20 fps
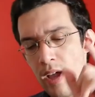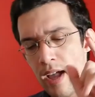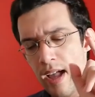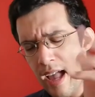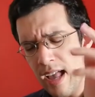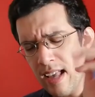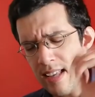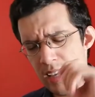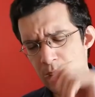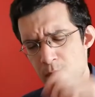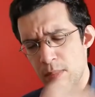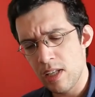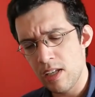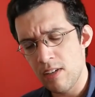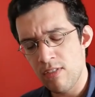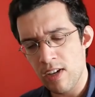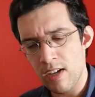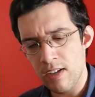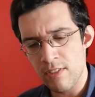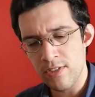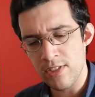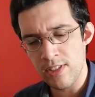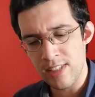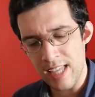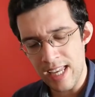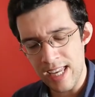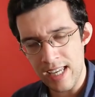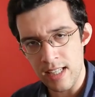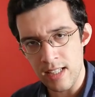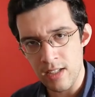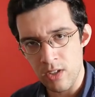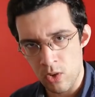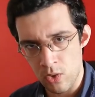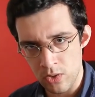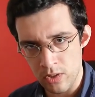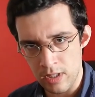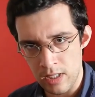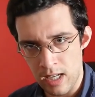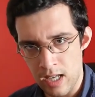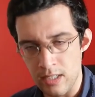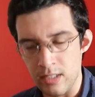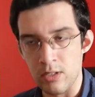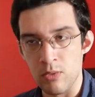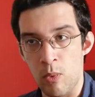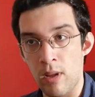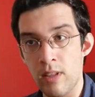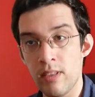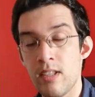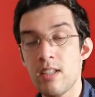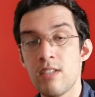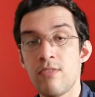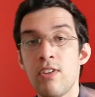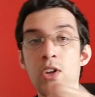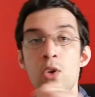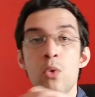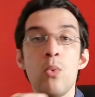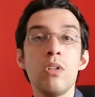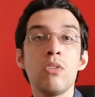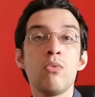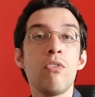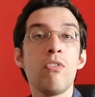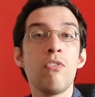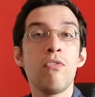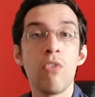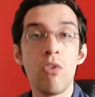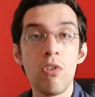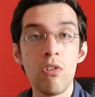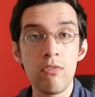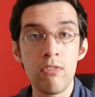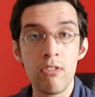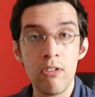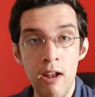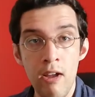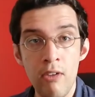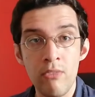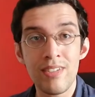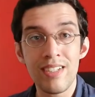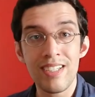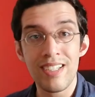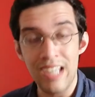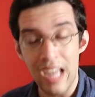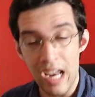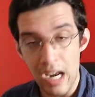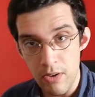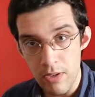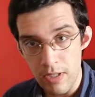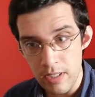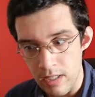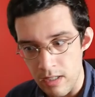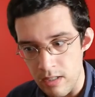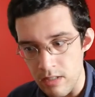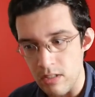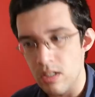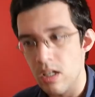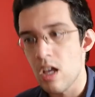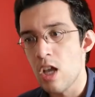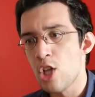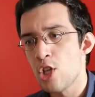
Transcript: as I believe I've said on the last one, this video will revolve around characters,